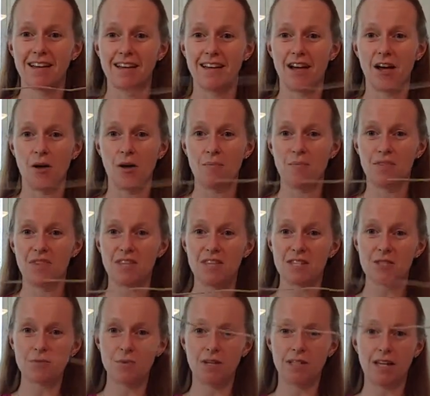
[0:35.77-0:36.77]
Um,
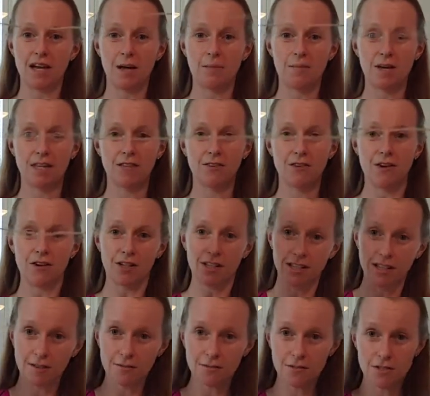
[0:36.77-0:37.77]
this one I made long
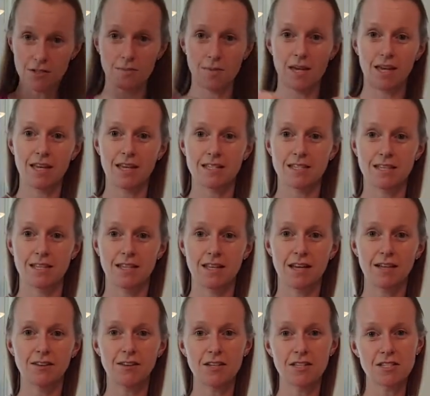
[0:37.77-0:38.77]
enough to make as a
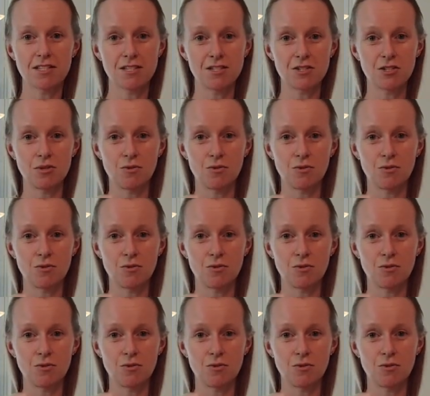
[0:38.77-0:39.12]
necklace